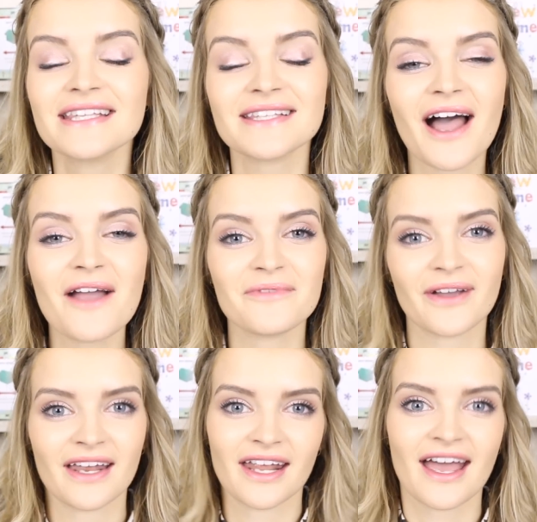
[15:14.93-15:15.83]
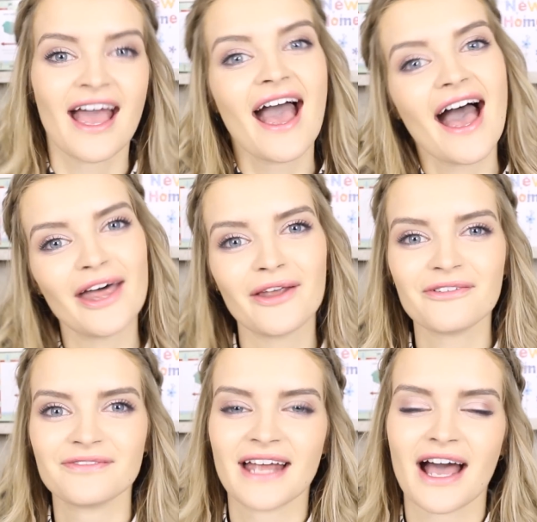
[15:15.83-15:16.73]
So I'm gonna head
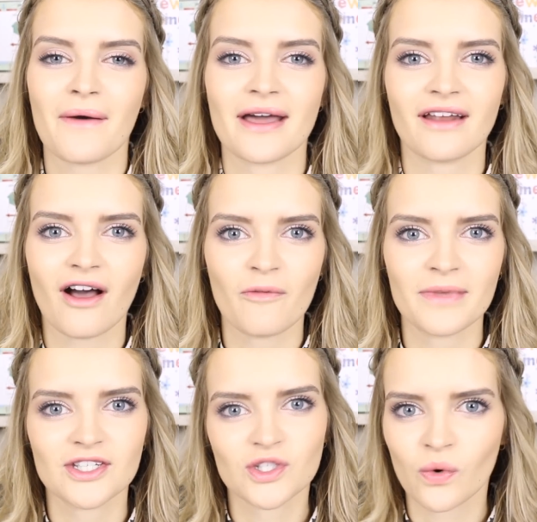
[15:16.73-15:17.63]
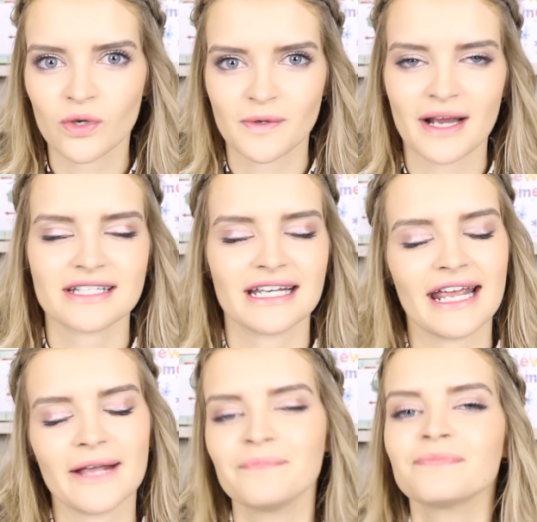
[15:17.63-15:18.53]
off now, and I'll be sure to
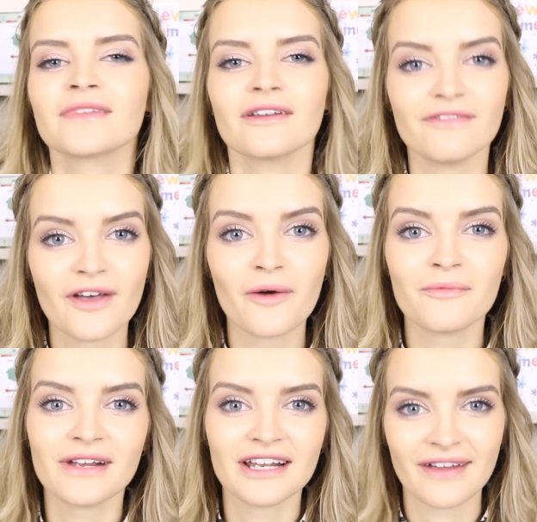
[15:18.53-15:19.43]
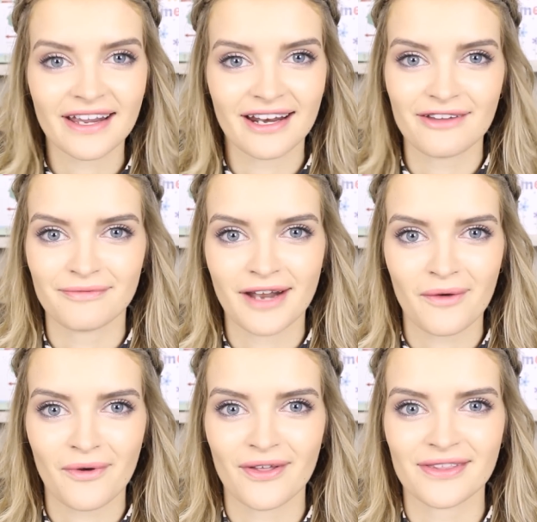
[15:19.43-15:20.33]
actually film really regularly from
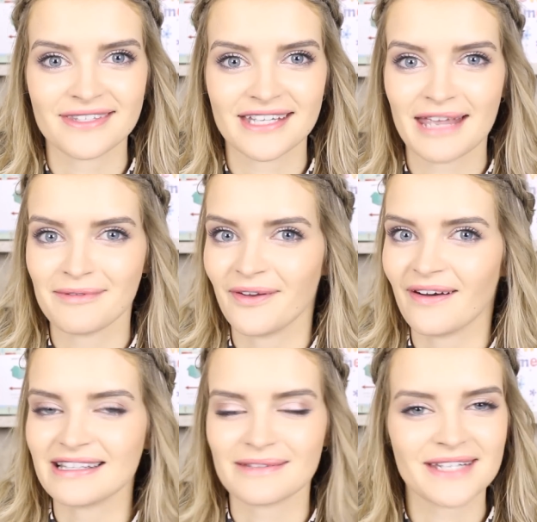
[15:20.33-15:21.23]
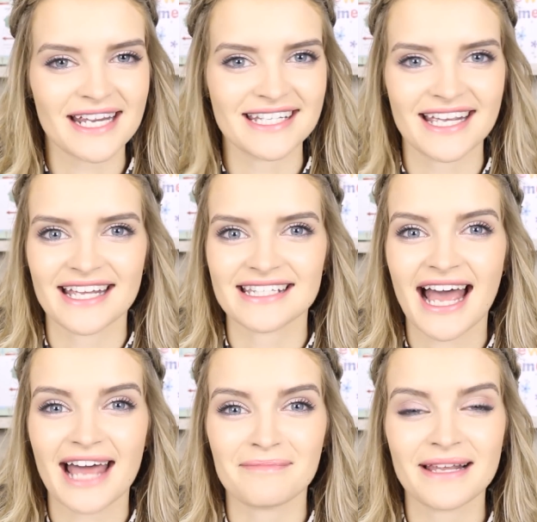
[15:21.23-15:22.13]
now on to keep you guys updated.
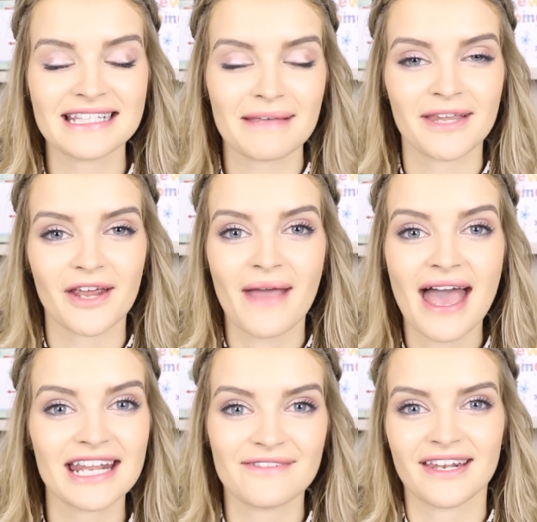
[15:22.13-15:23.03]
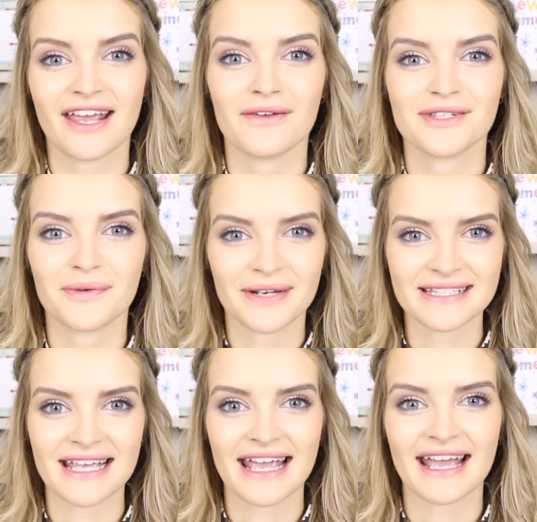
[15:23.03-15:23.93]
And please let me know any videos you want to
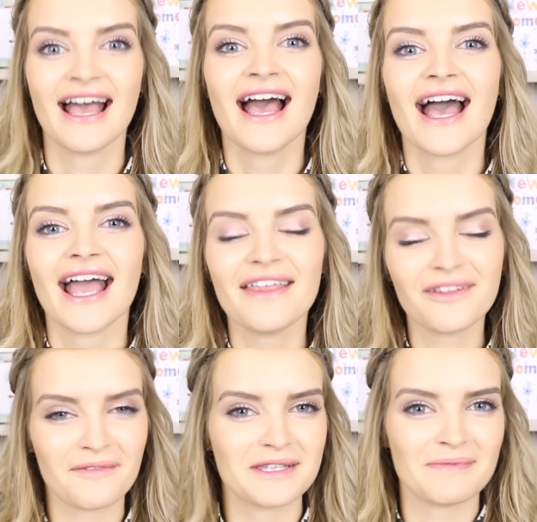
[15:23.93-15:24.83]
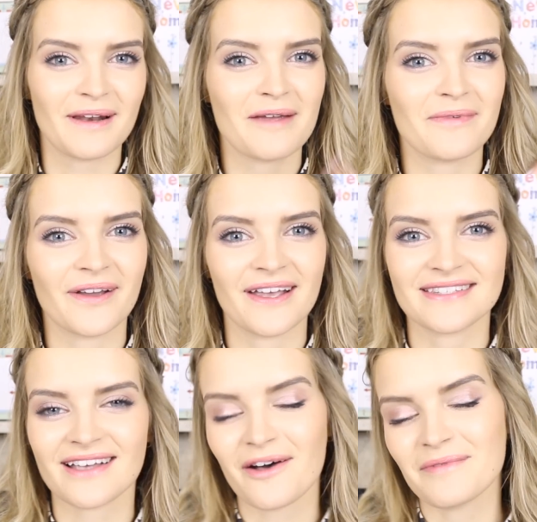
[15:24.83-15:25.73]
see in the comments below,
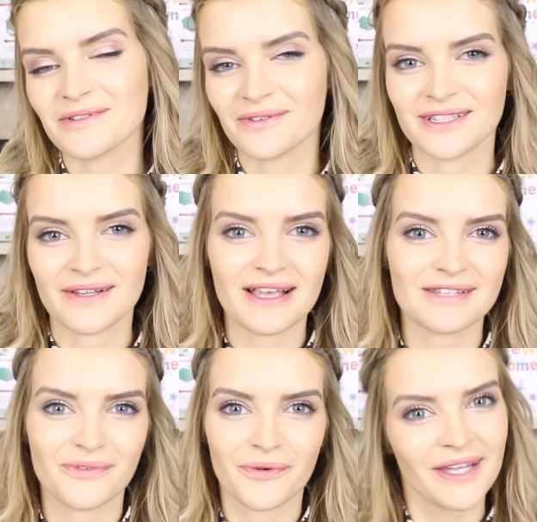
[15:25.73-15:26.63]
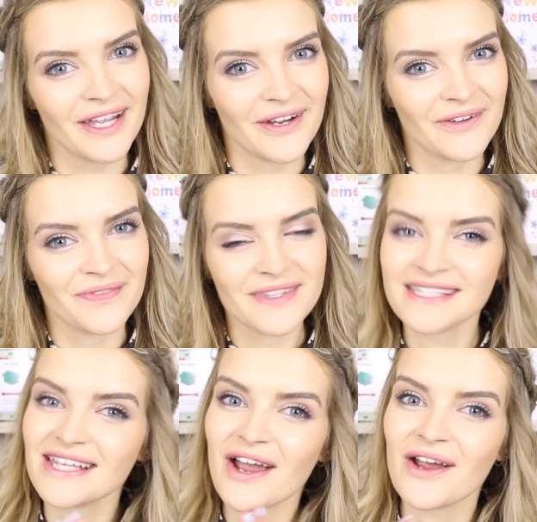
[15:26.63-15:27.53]
because I'll be sure to do those for you.
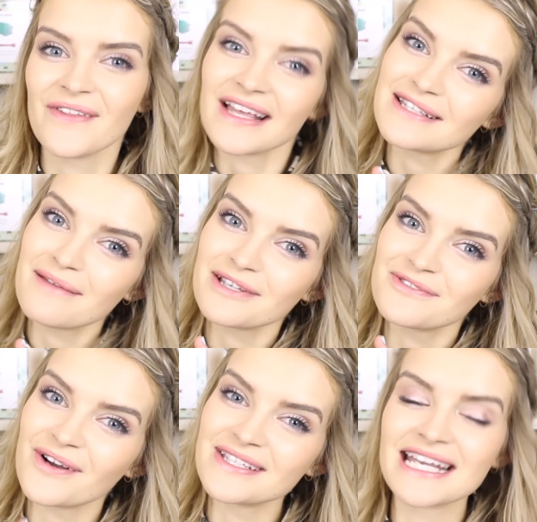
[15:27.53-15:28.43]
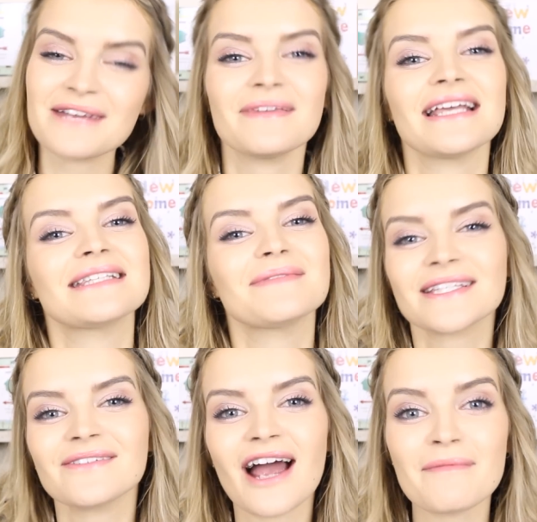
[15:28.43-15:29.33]
So thanks so much for watching. Please
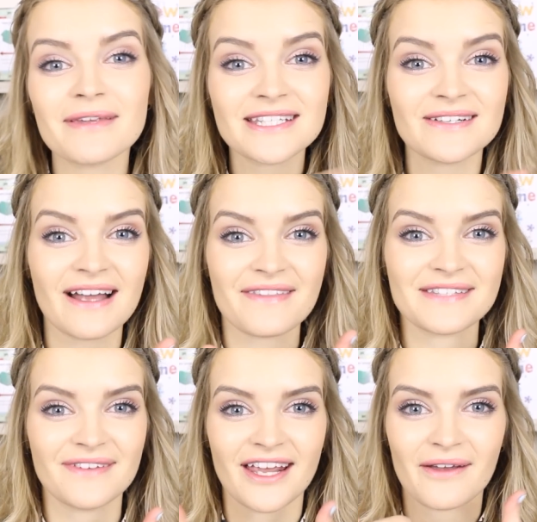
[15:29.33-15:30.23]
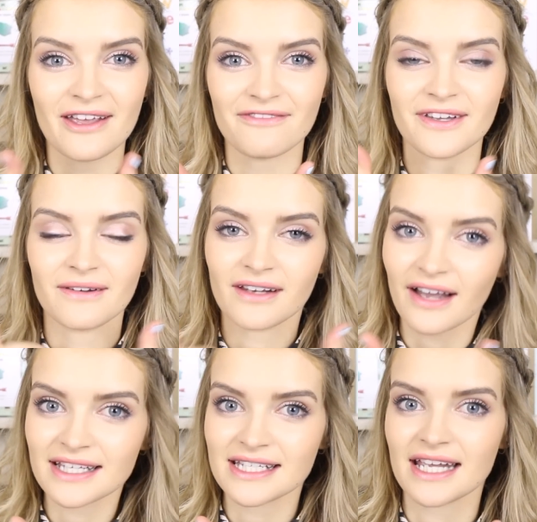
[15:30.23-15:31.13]
subscribe and do like this video if you
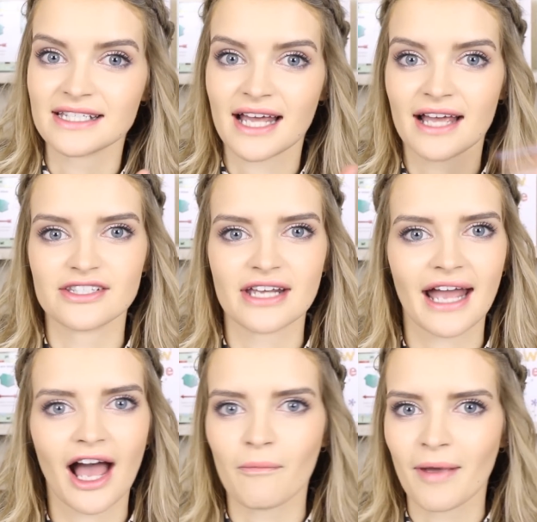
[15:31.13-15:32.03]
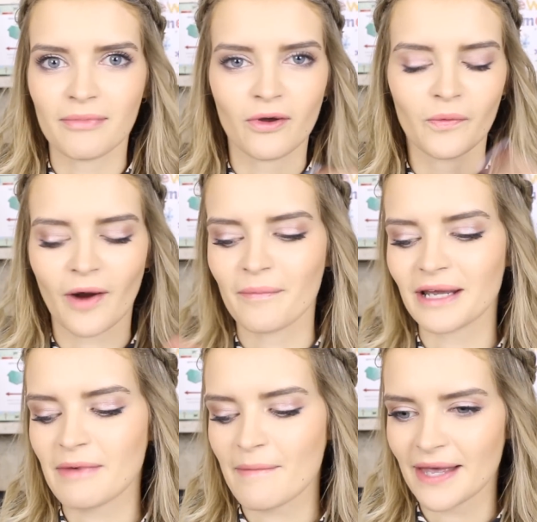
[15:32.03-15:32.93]
liked it, and check out my blog where I'm
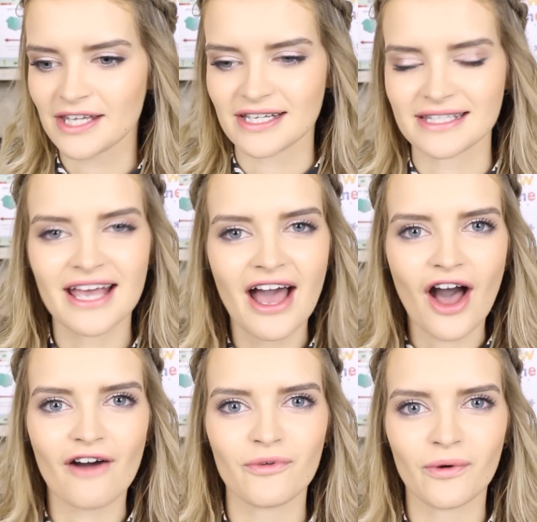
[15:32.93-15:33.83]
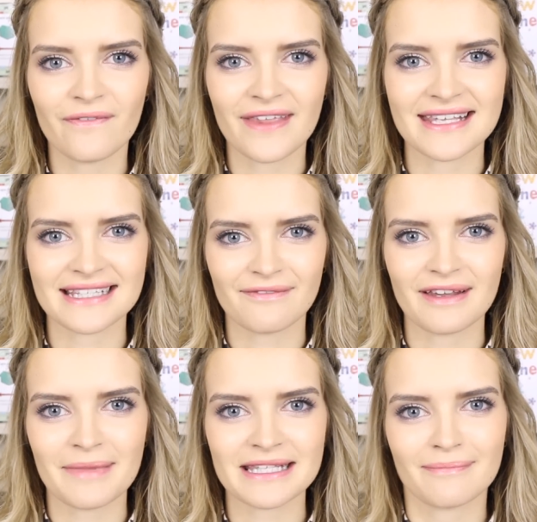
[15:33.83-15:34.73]
going to put pictures of all of these
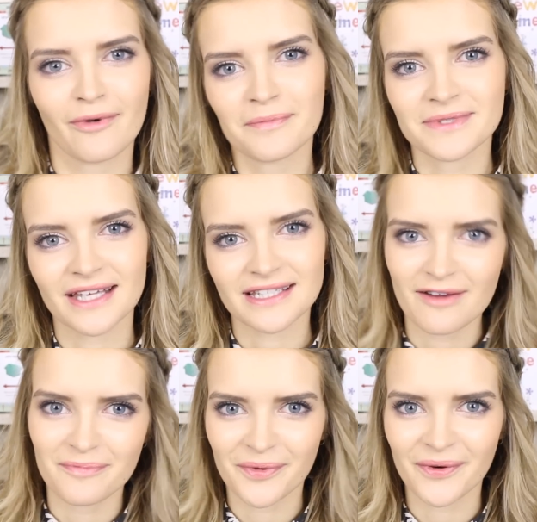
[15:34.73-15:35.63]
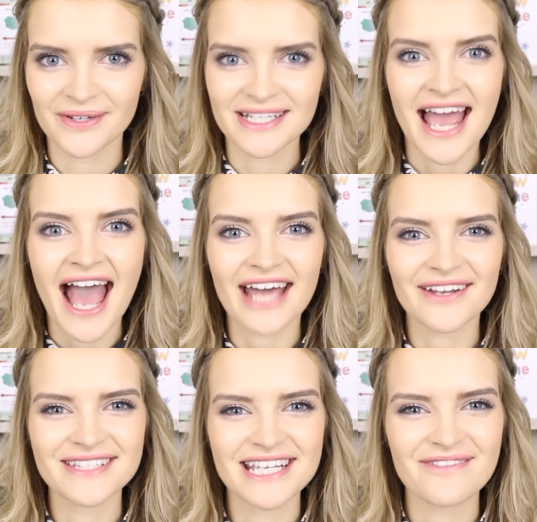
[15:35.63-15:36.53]
lovely bits and bobs that I bought, and
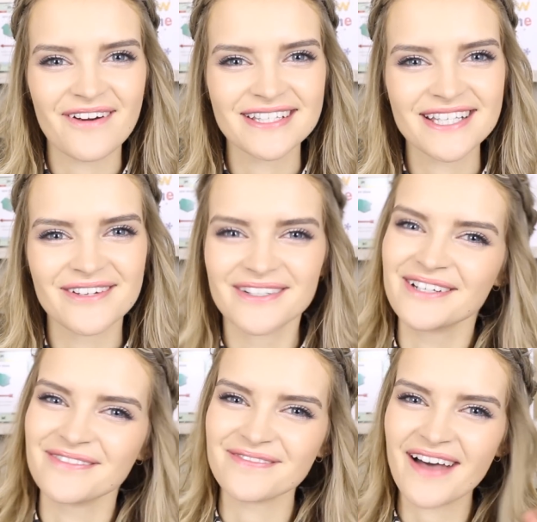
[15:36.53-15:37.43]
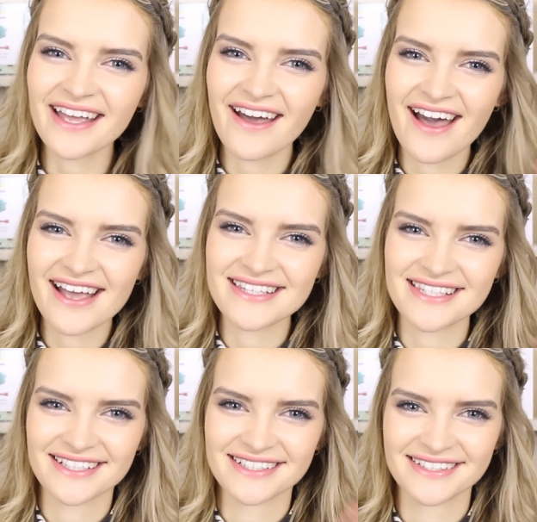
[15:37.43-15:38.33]
I'll see you very soon. Bye
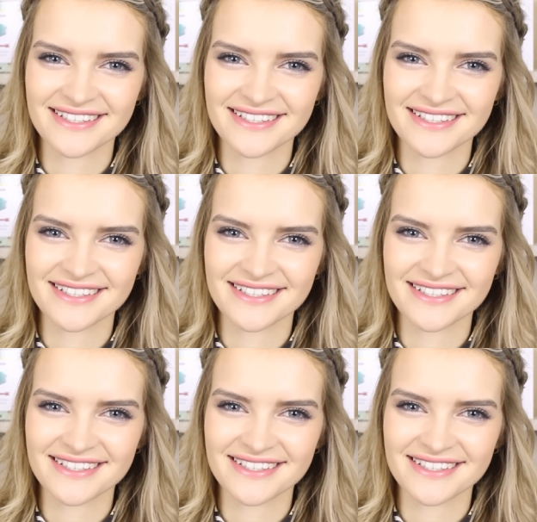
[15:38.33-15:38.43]
guys!